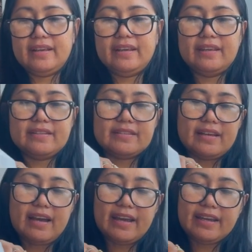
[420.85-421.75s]

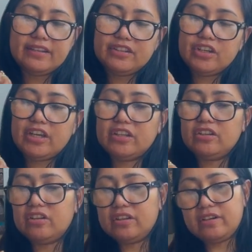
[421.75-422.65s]
inside you
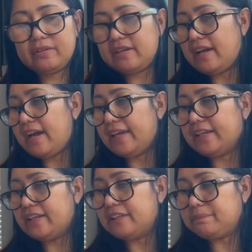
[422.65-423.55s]
can I
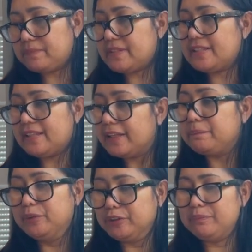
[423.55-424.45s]
cannot still
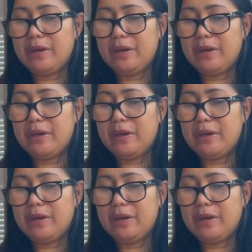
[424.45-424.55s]
put my